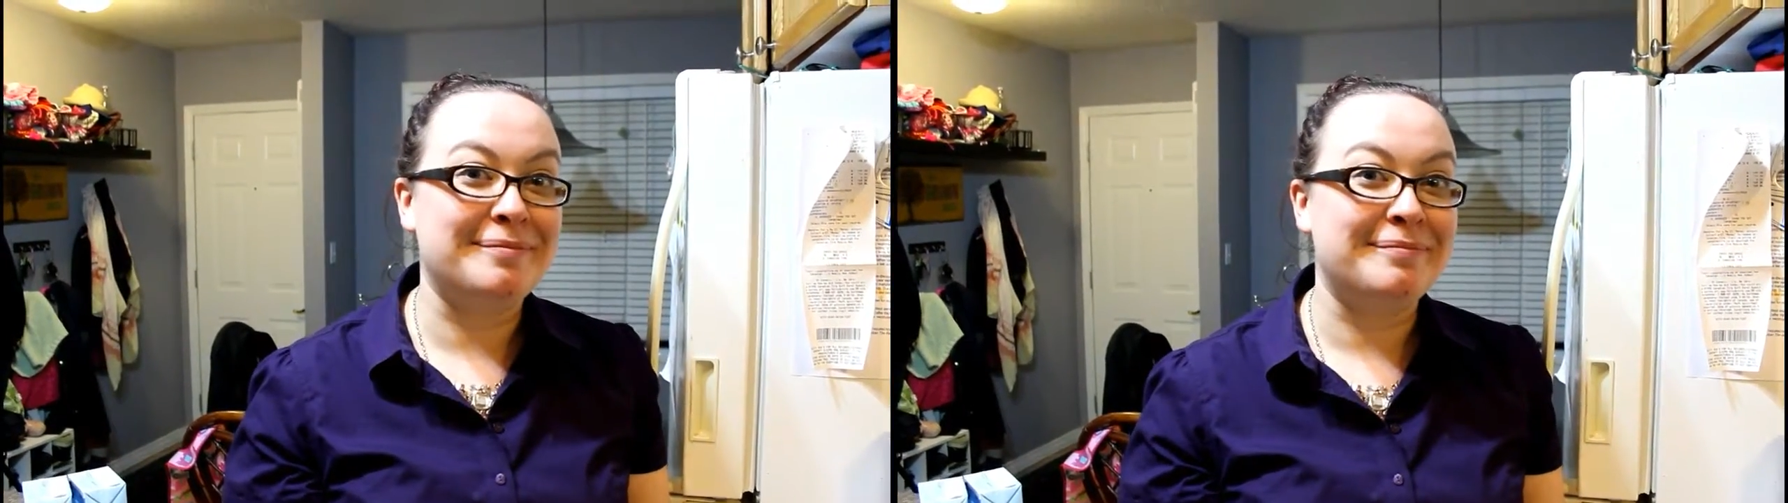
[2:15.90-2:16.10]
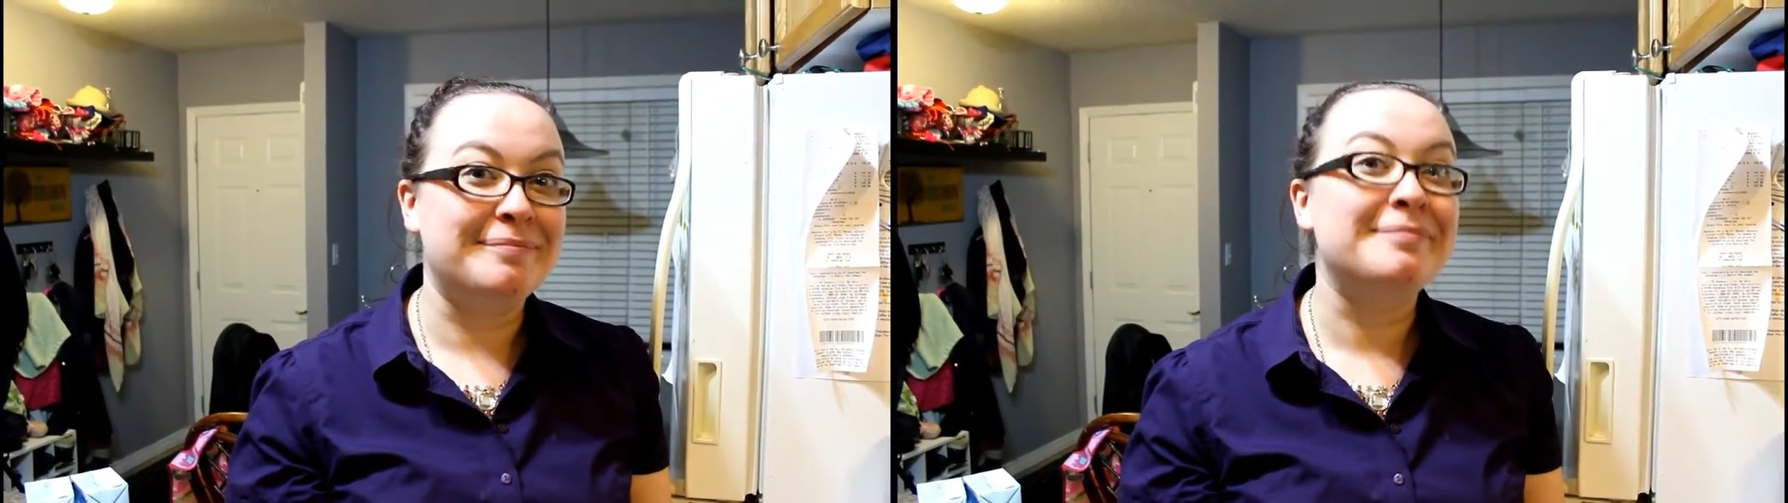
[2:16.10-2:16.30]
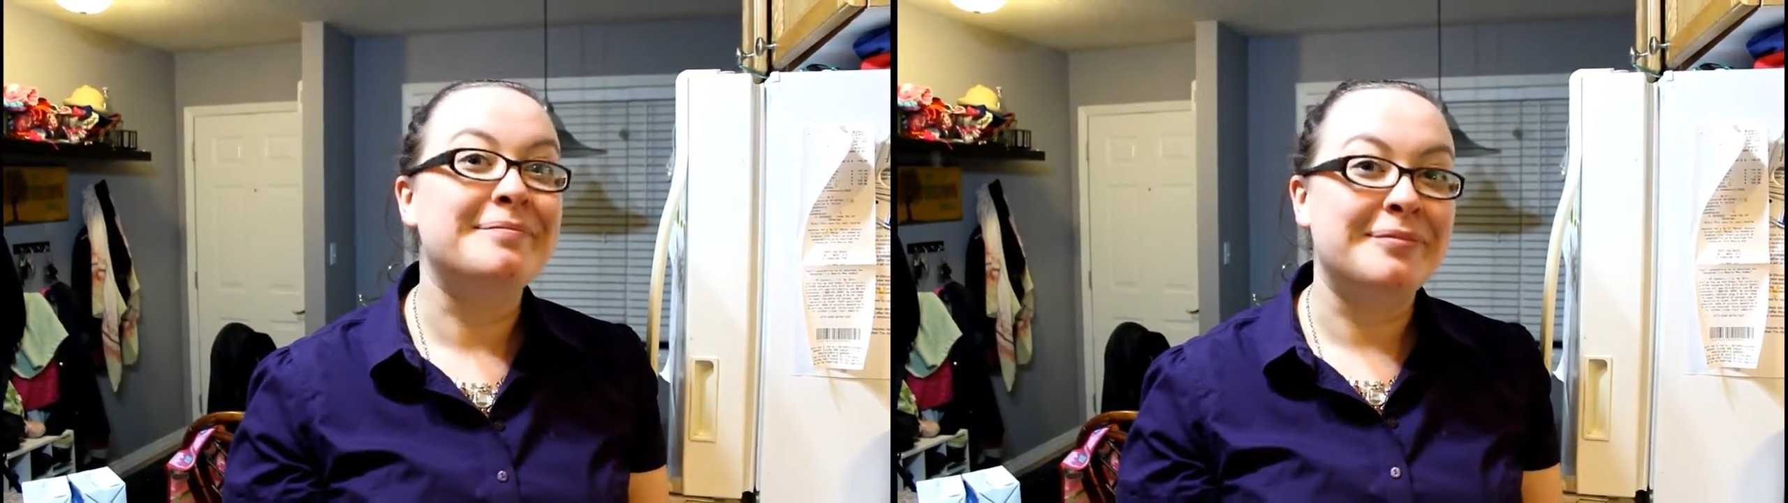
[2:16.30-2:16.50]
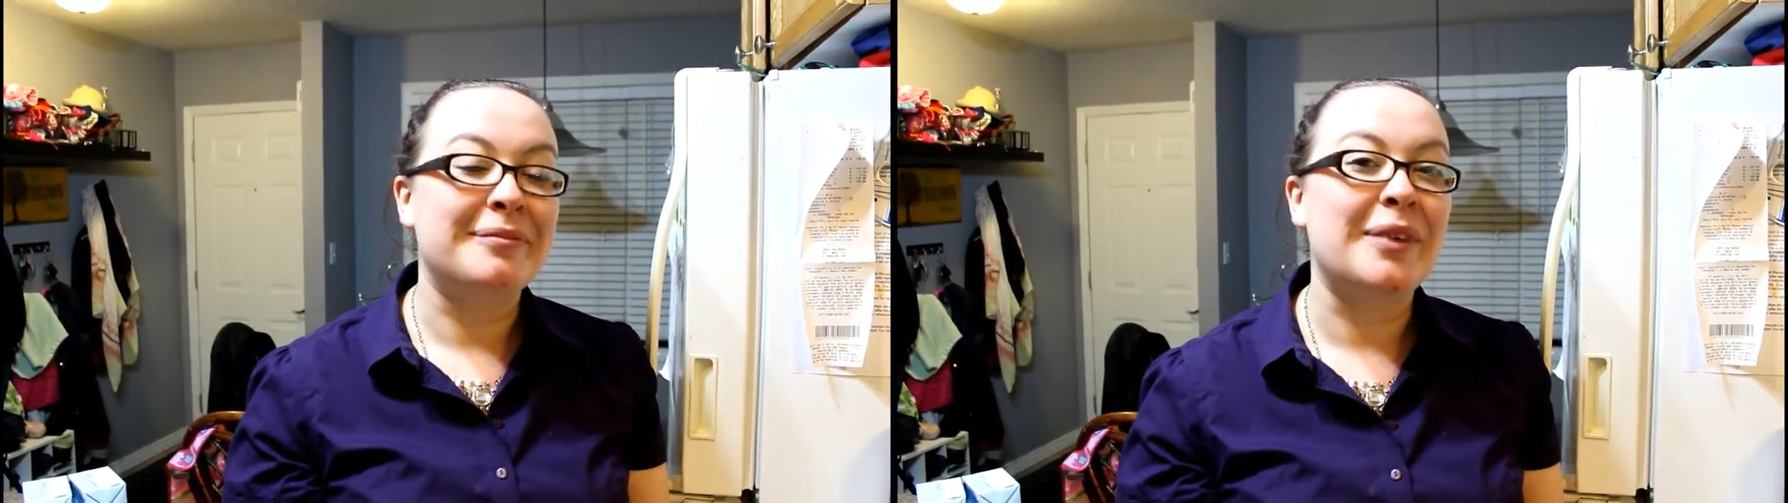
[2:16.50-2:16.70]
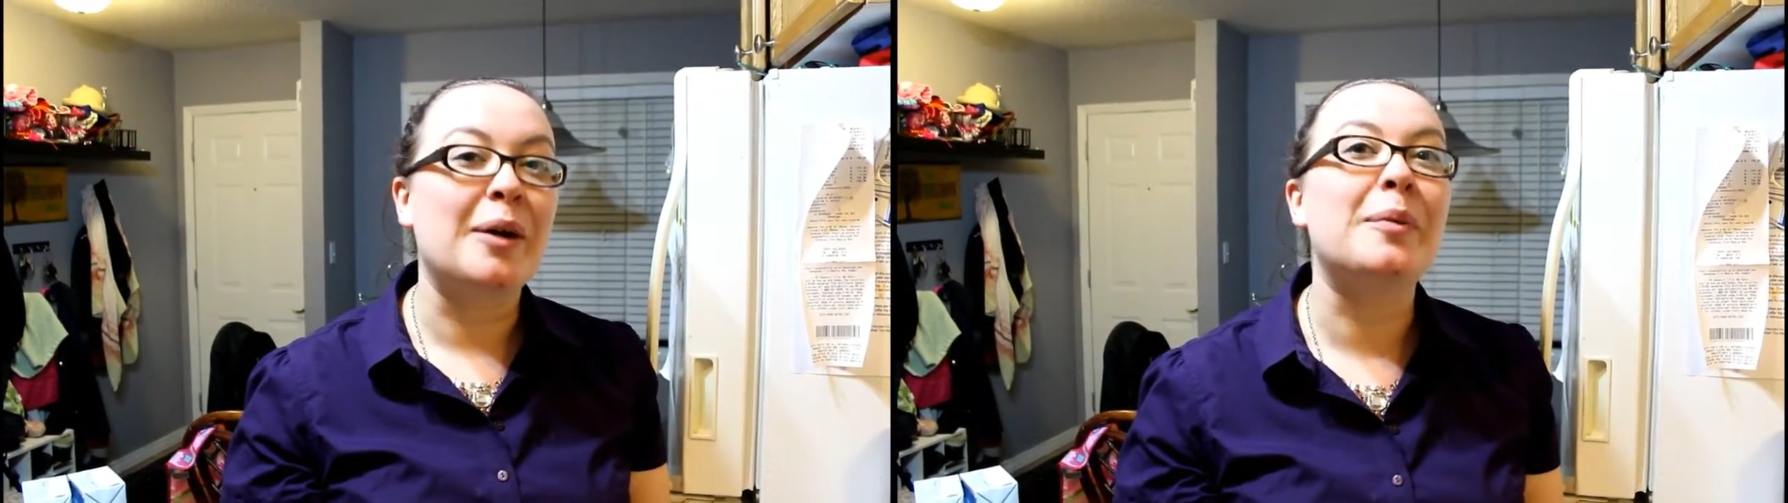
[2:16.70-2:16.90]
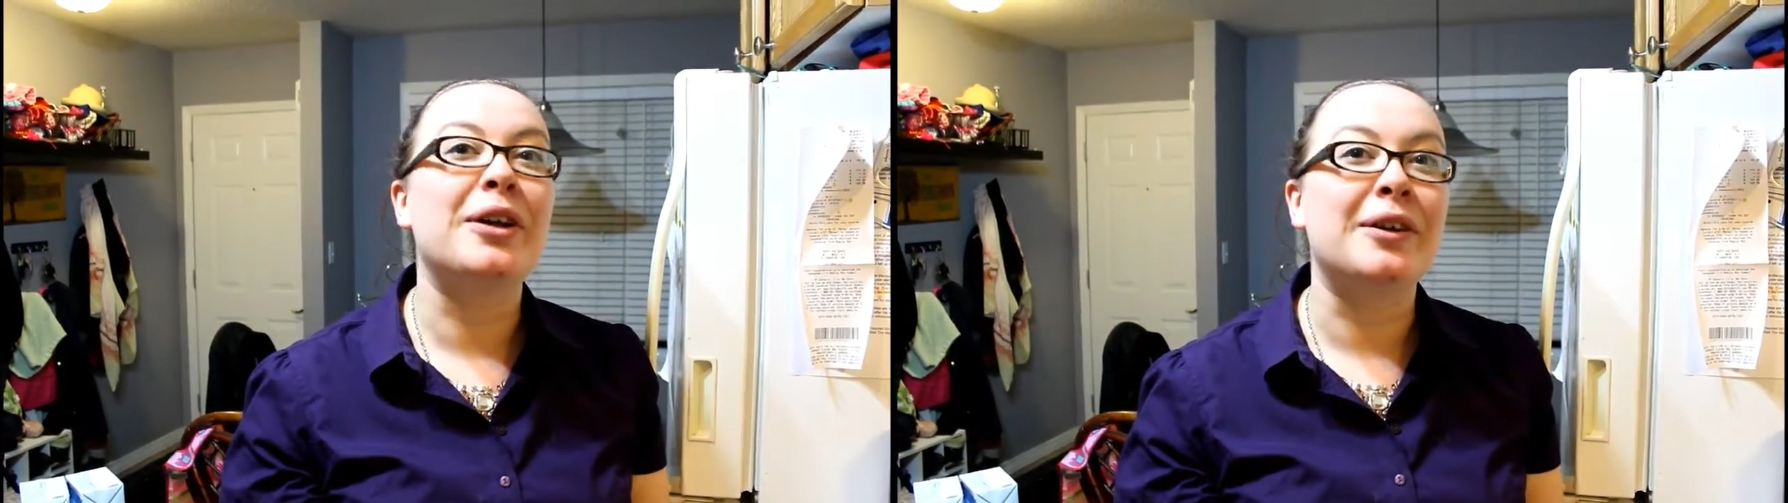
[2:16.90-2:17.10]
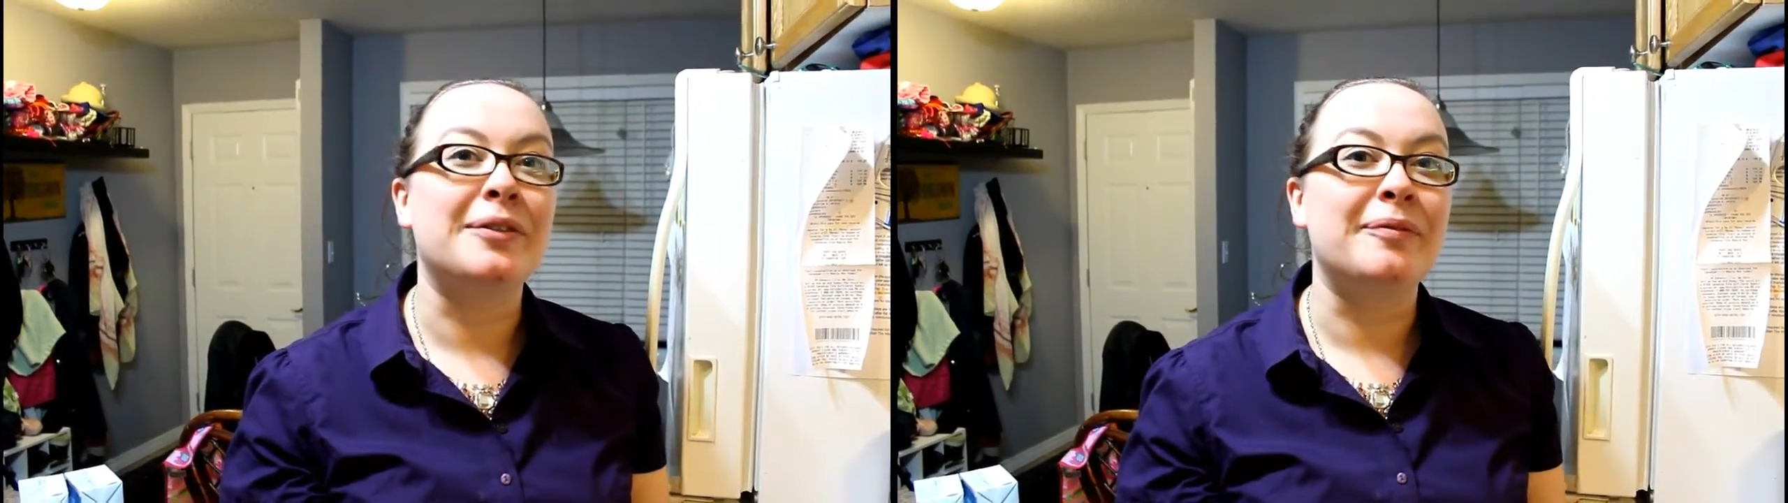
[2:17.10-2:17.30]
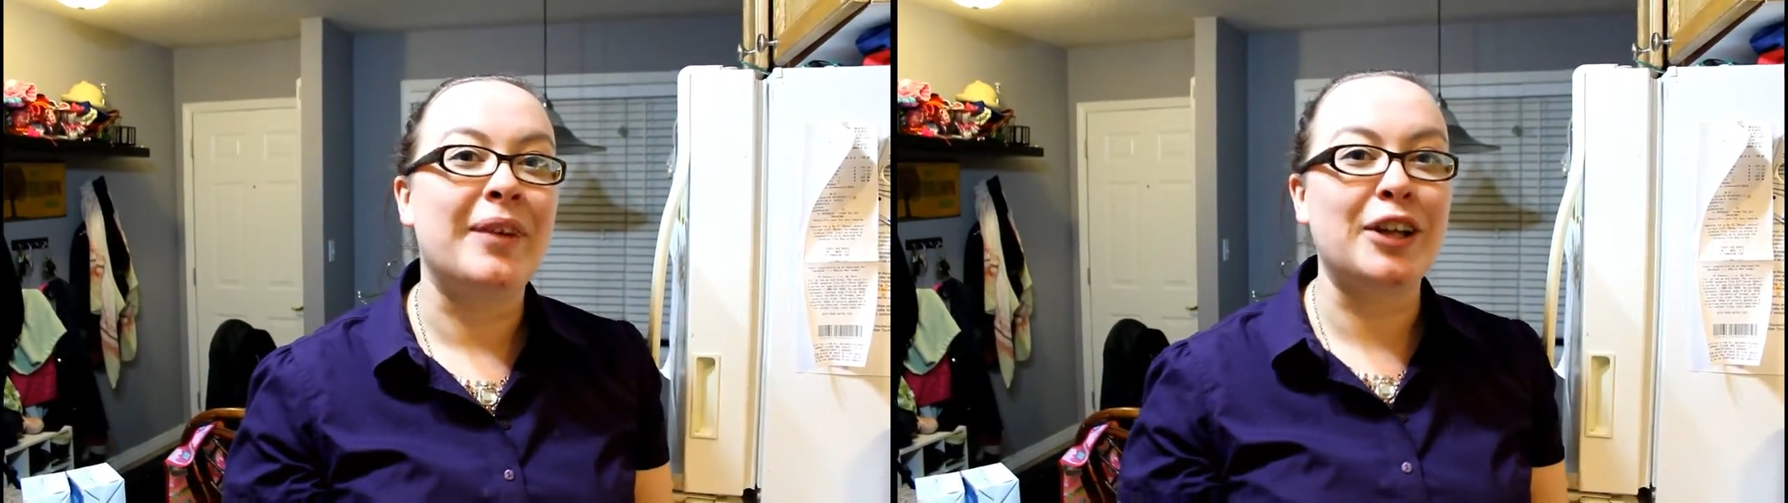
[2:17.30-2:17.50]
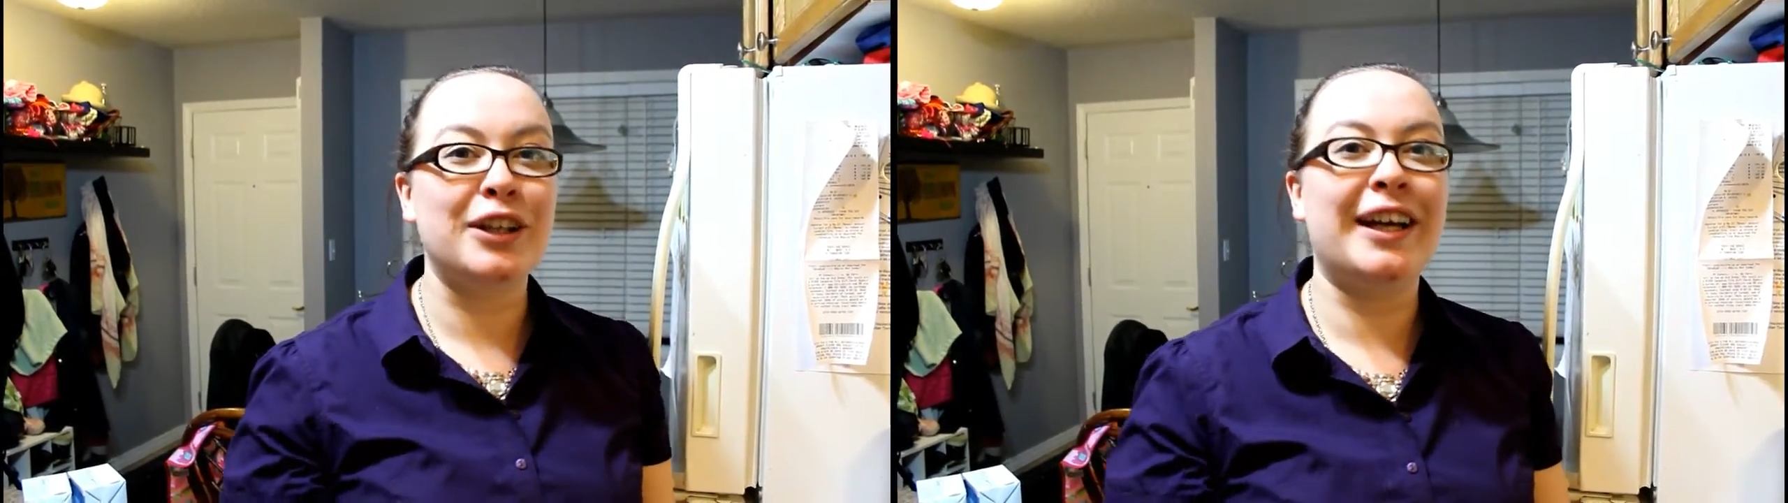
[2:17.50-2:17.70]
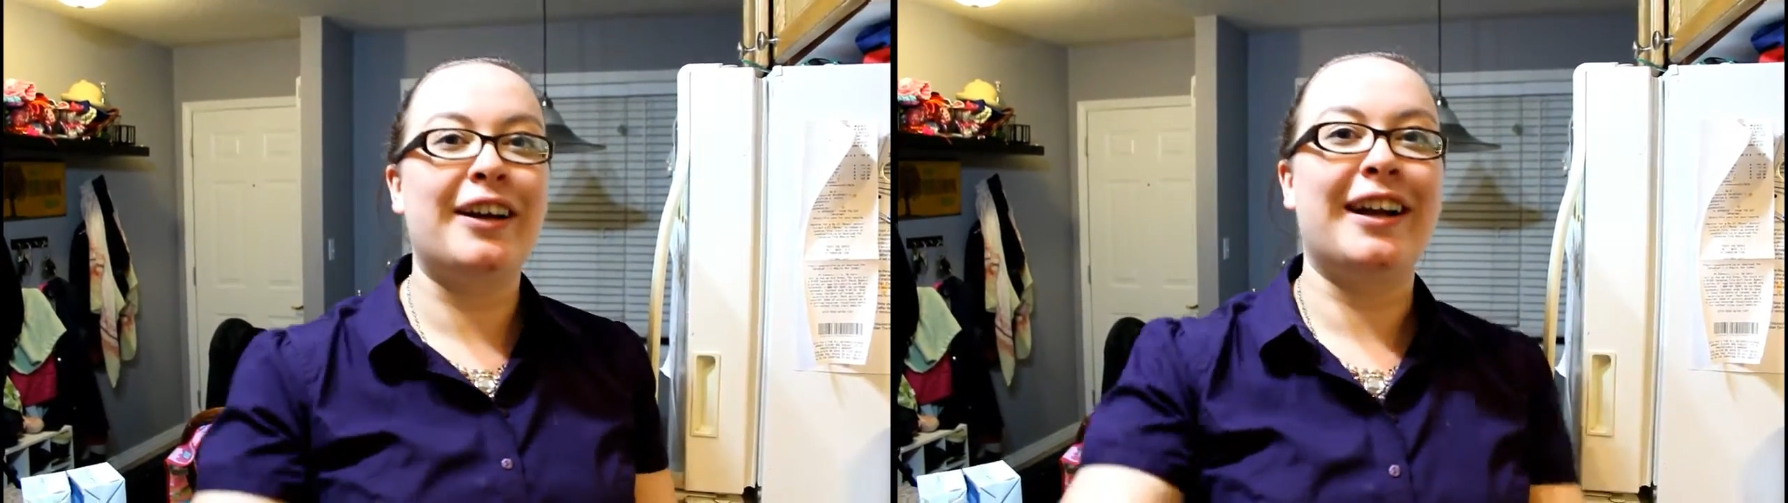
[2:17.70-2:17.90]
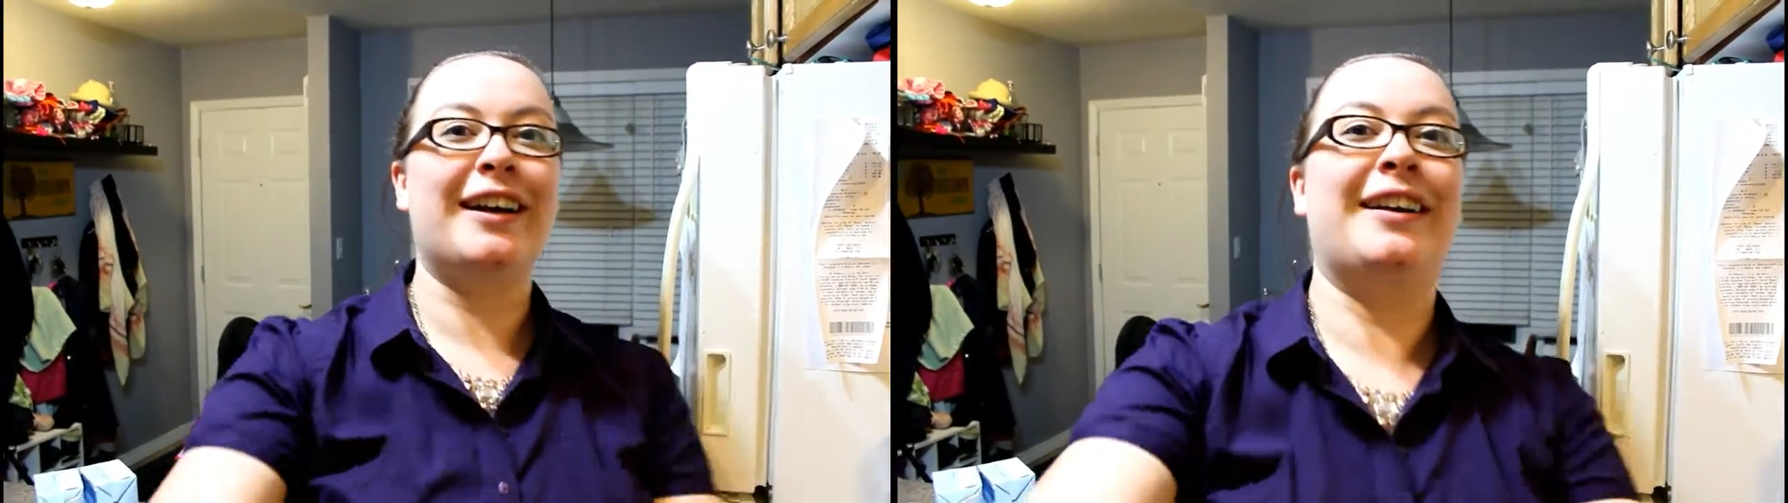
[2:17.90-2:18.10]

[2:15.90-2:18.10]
Okay. Yeah, you like to laugh?